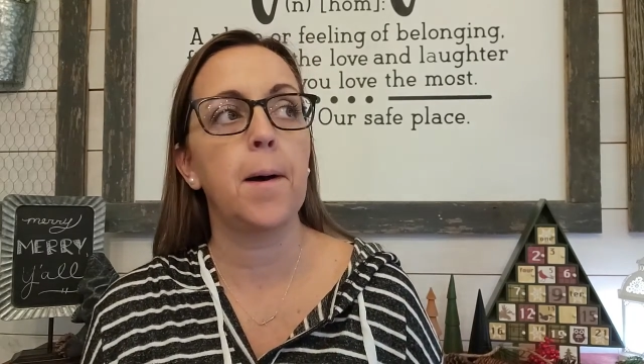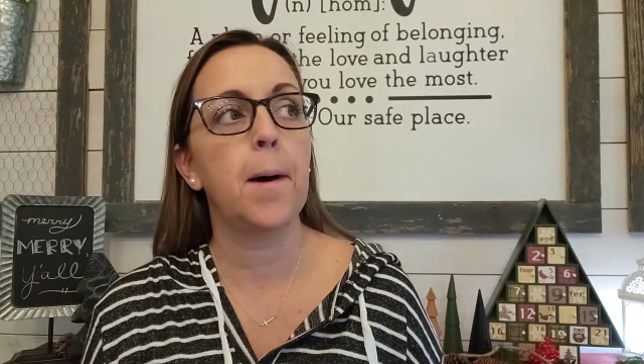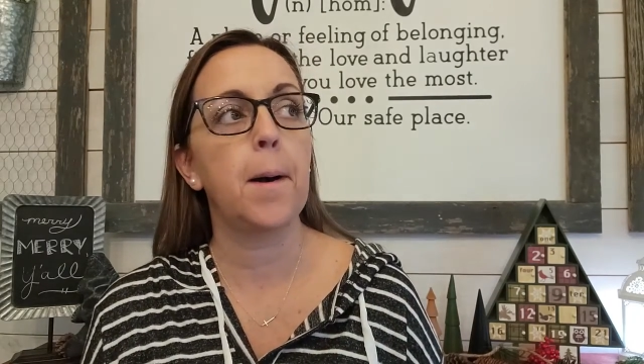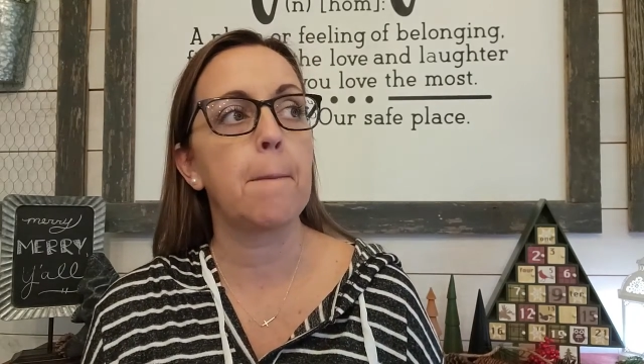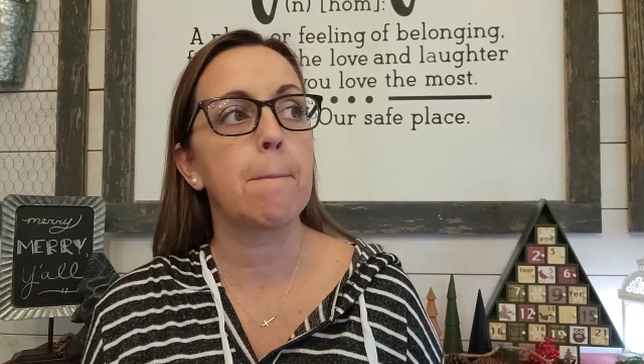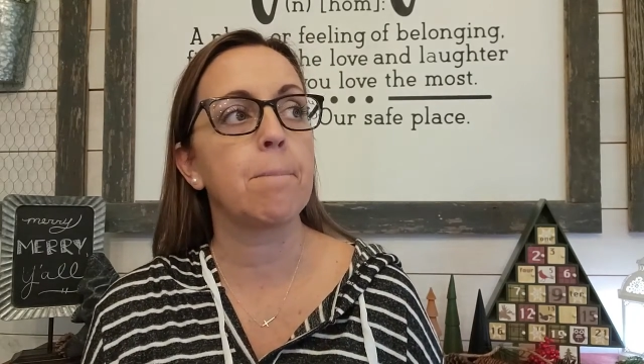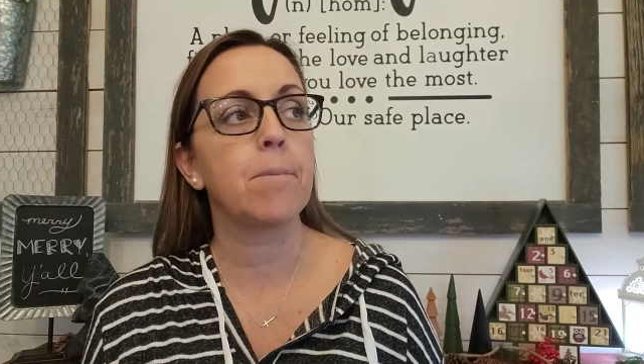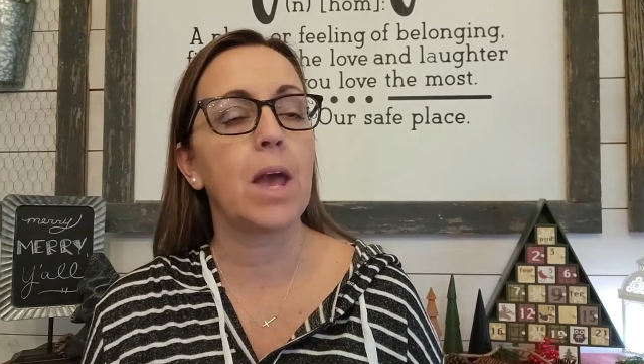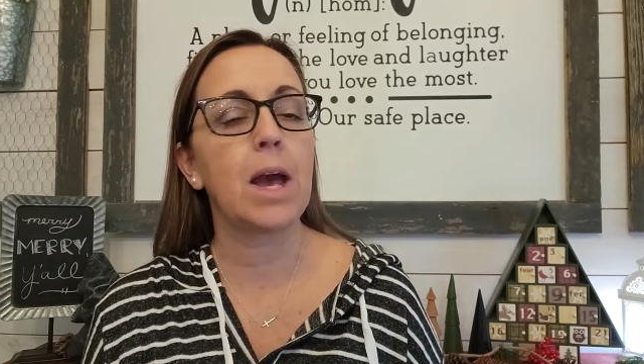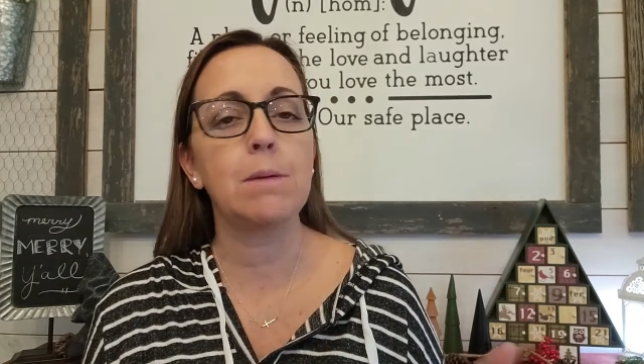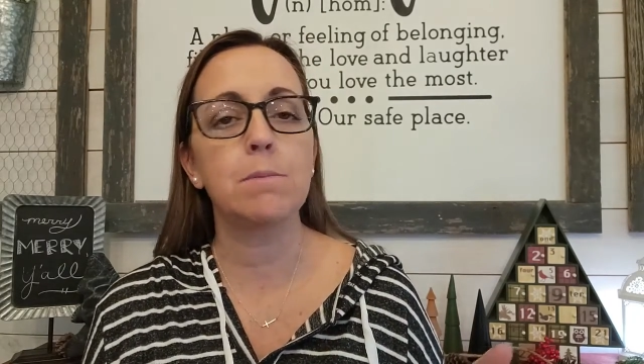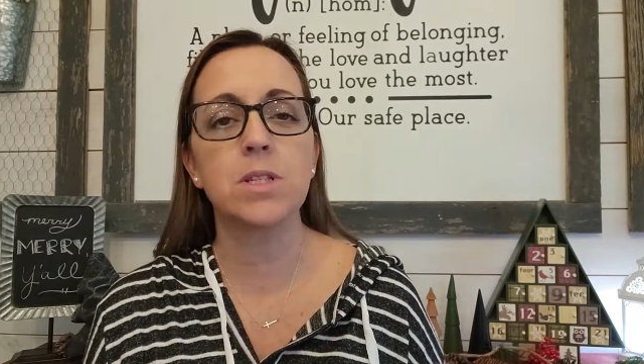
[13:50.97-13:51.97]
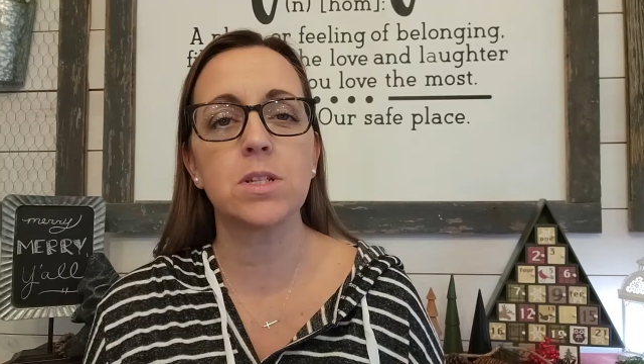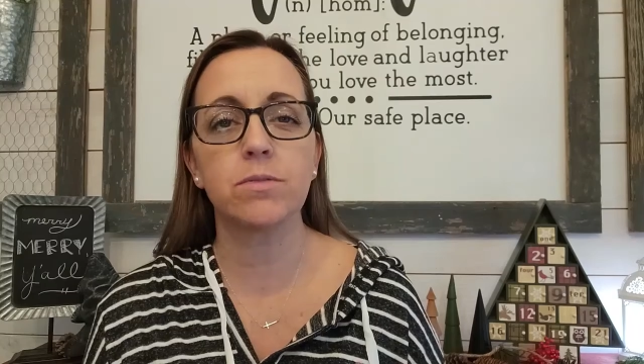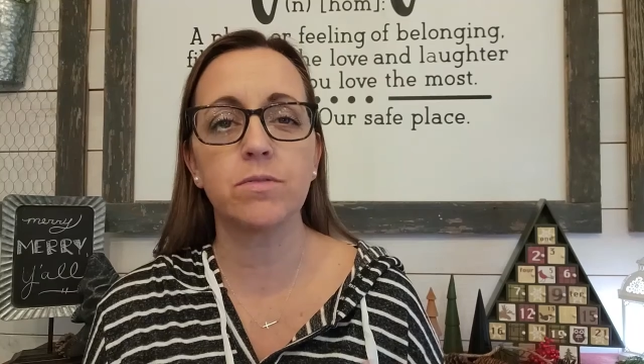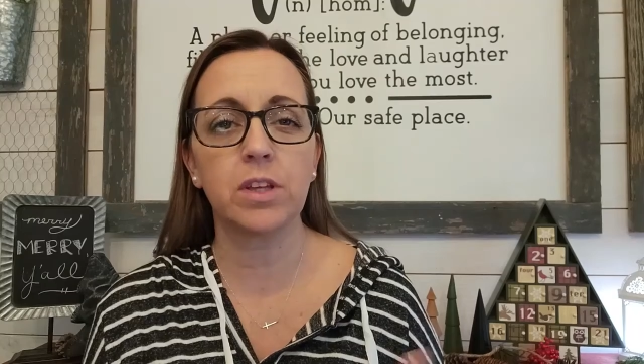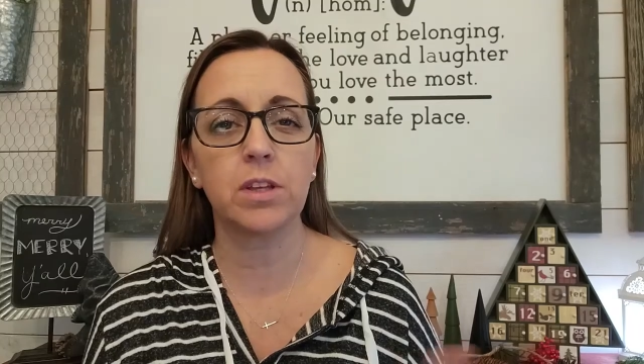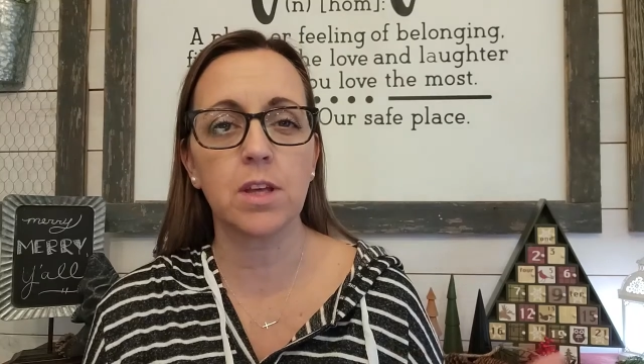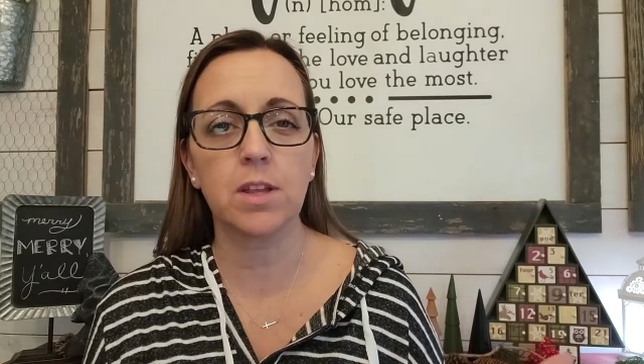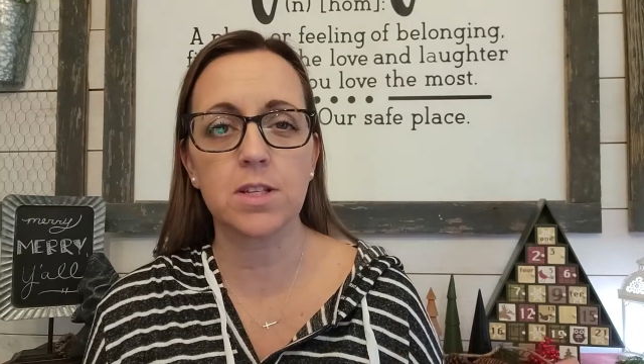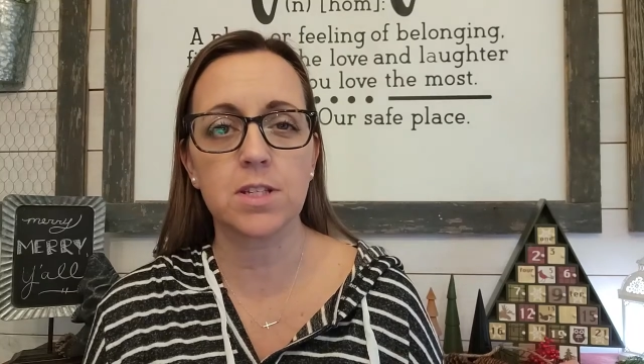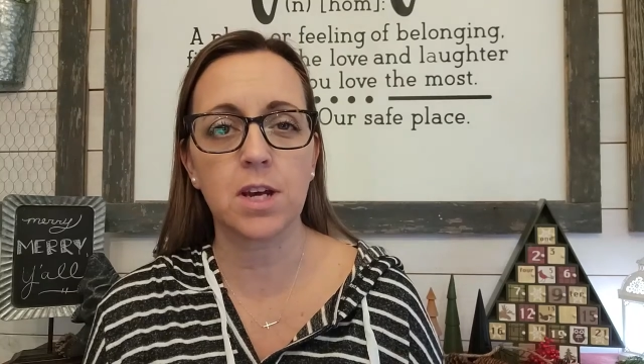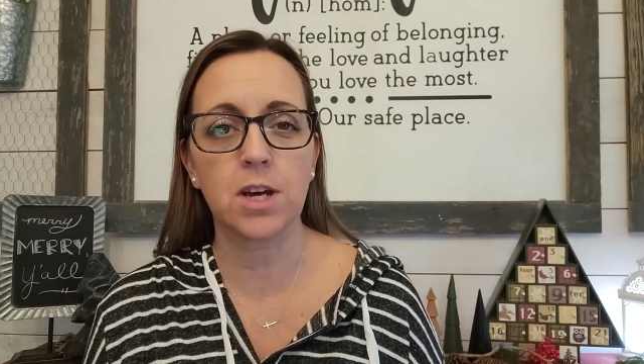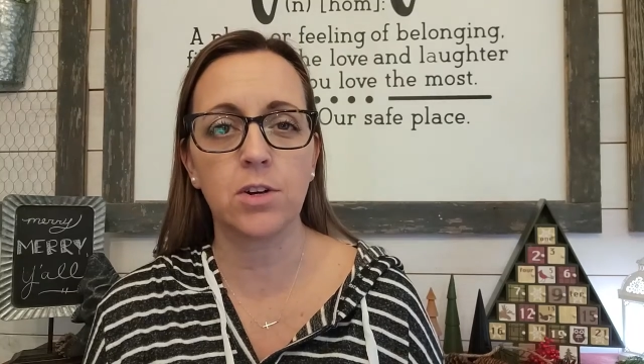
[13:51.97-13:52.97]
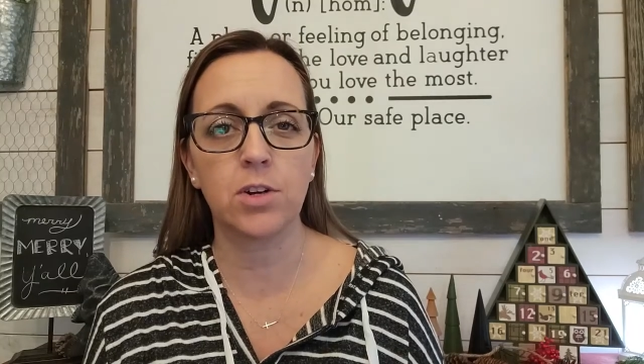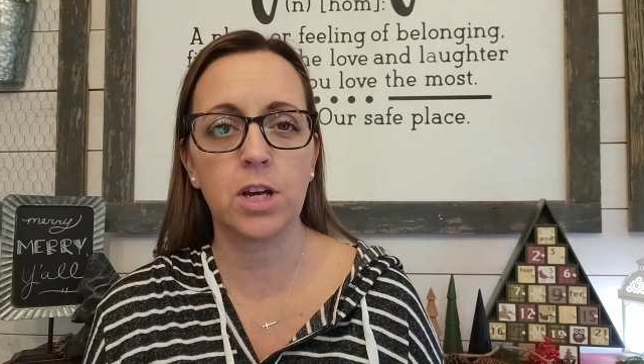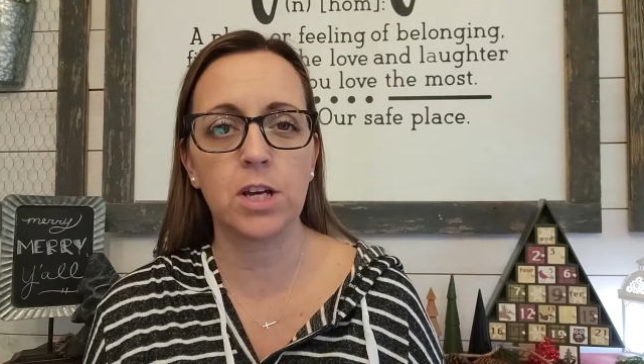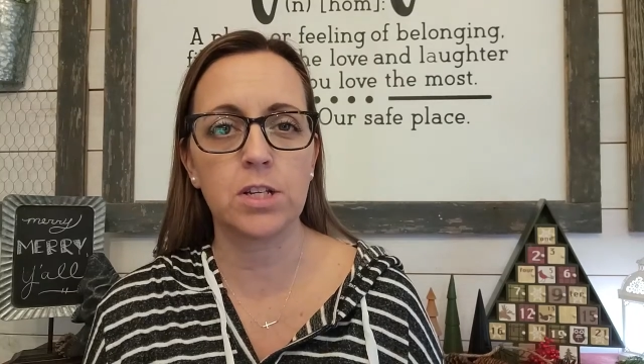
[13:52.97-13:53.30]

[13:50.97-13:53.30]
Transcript: Um, I'm still feeling this out